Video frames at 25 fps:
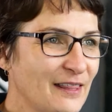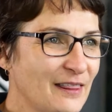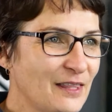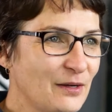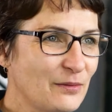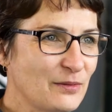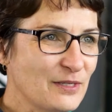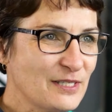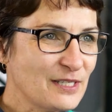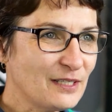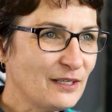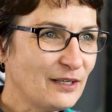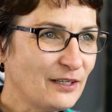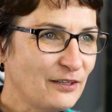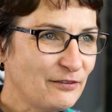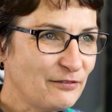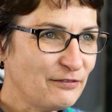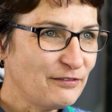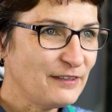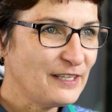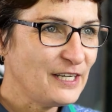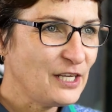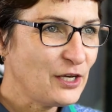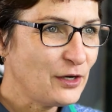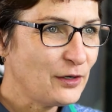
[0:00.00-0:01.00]
that there was a lot of
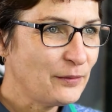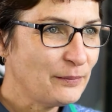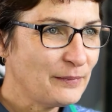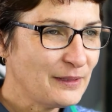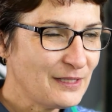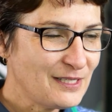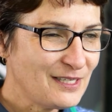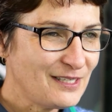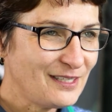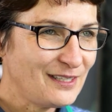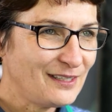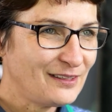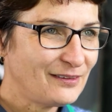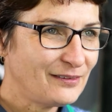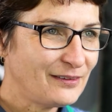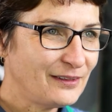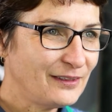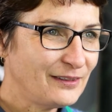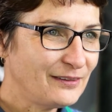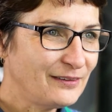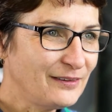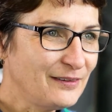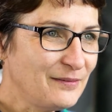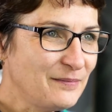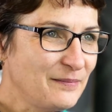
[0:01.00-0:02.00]
video
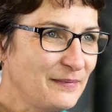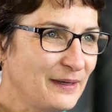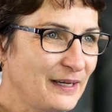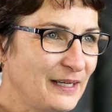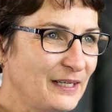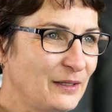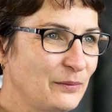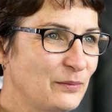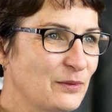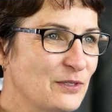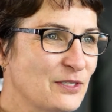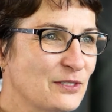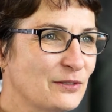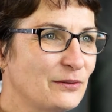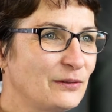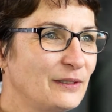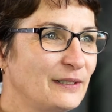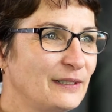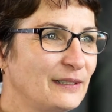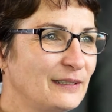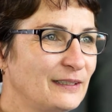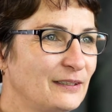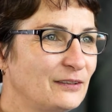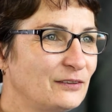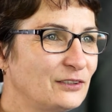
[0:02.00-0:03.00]
material and it was all
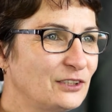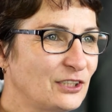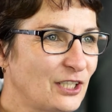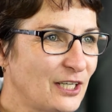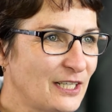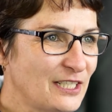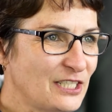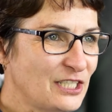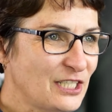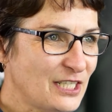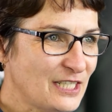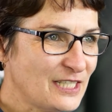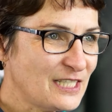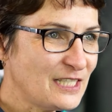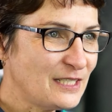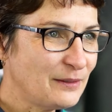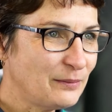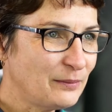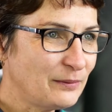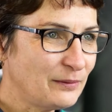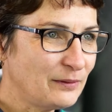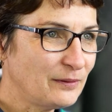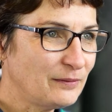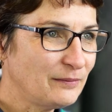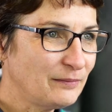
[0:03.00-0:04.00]
in little
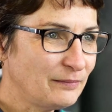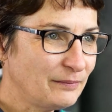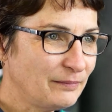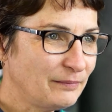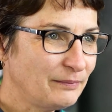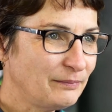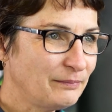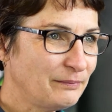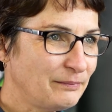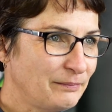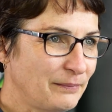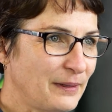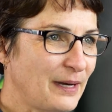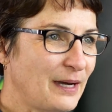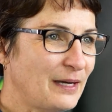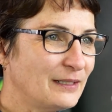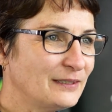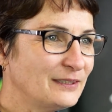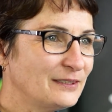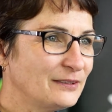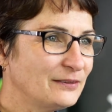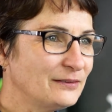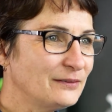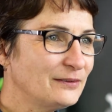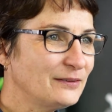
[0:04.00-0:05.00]
digestible
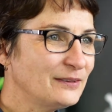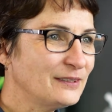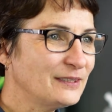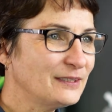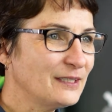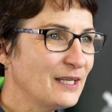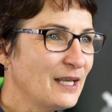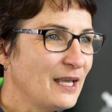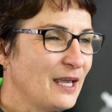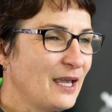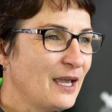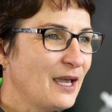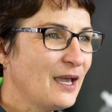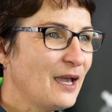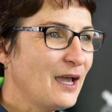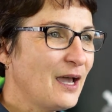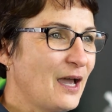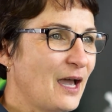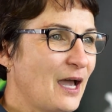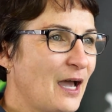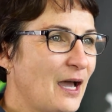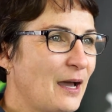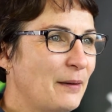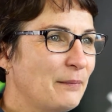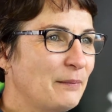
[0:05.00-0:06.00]
parcels.
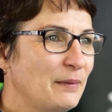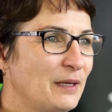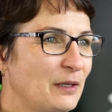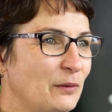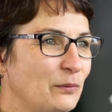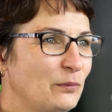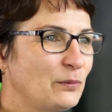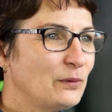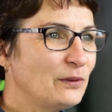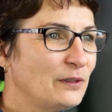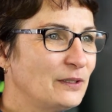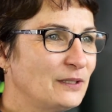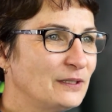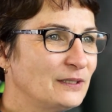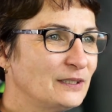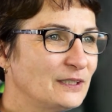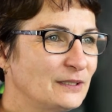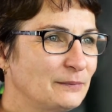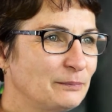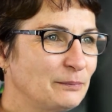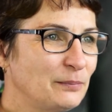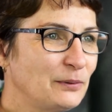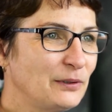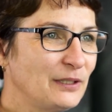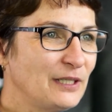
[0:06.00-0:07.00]
Um, it
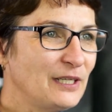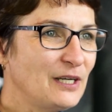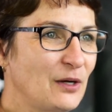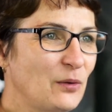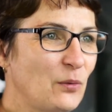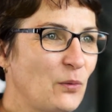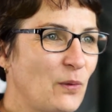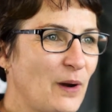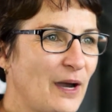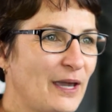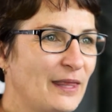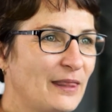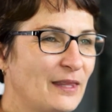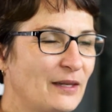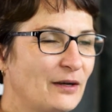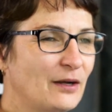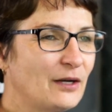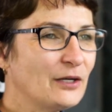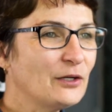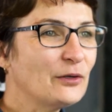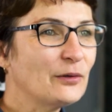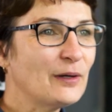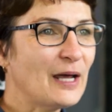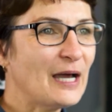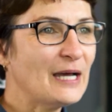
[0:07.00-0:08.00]
was put in a way that
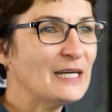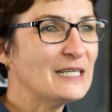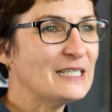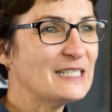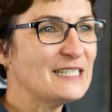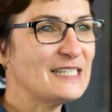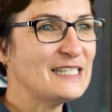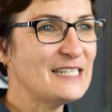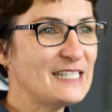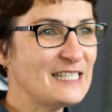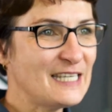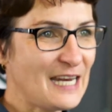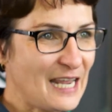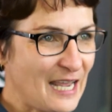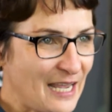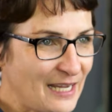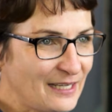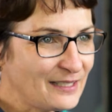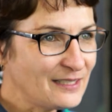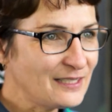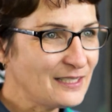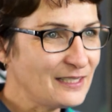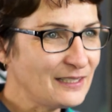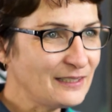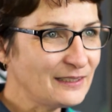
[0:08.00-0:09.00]
I could
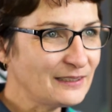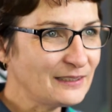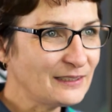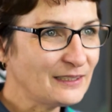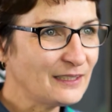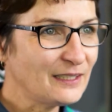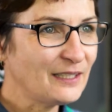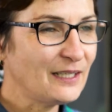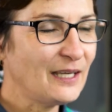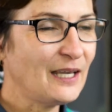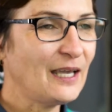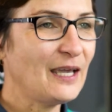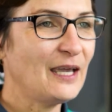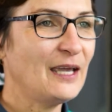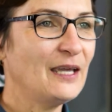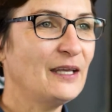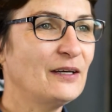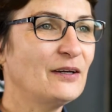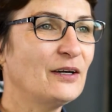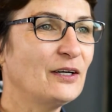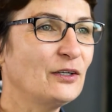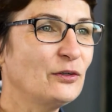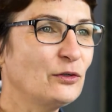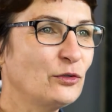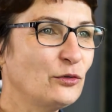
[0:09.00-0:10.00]
understand it
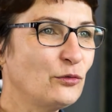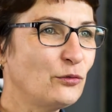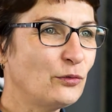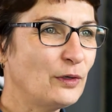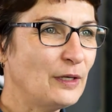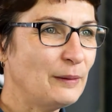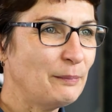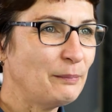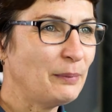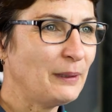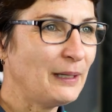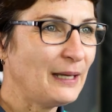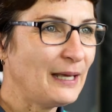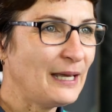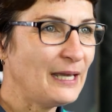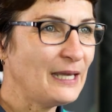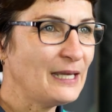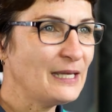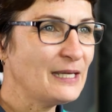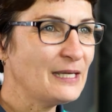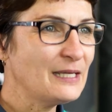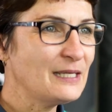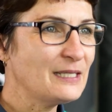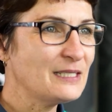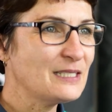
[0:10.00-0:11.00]
and I could replay
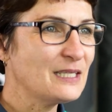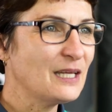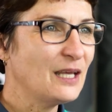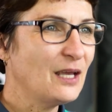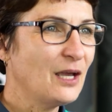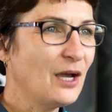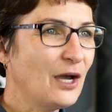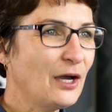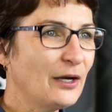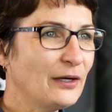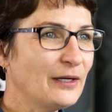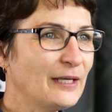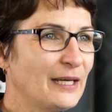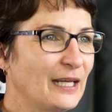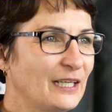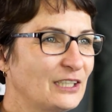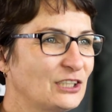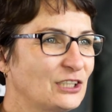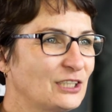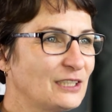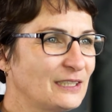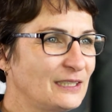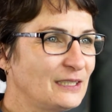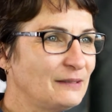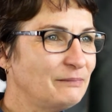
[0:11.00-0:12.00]
it. I could
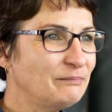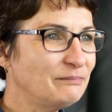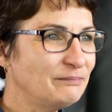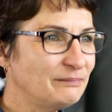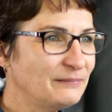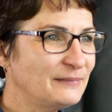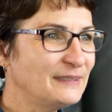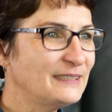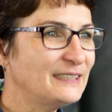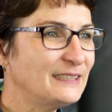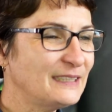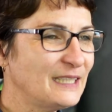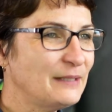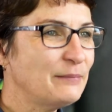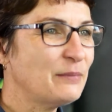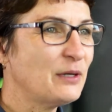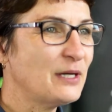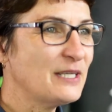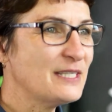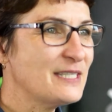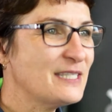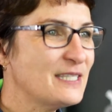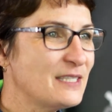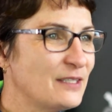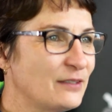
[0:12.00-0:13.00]
actually see
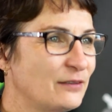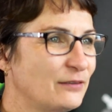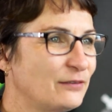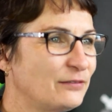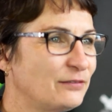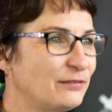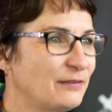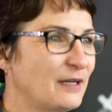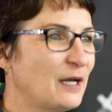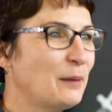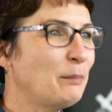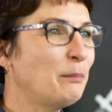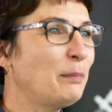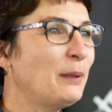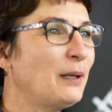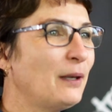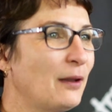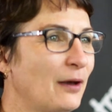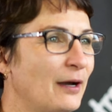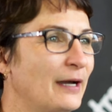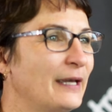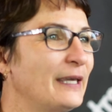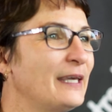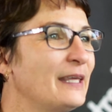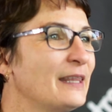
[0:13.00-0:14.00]
myself
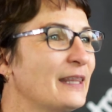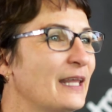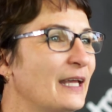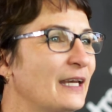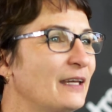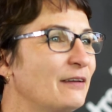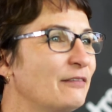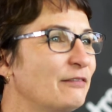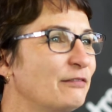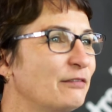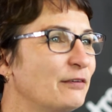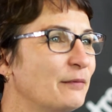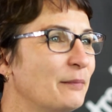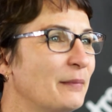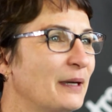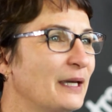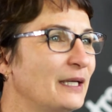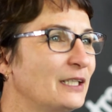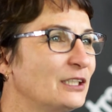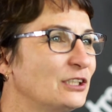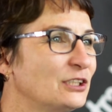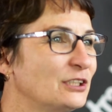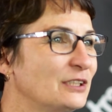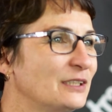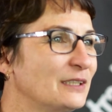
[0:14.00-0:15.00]
applying that
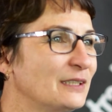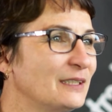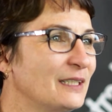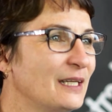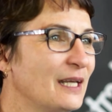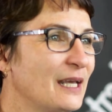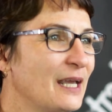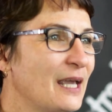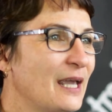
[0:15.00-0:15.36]
information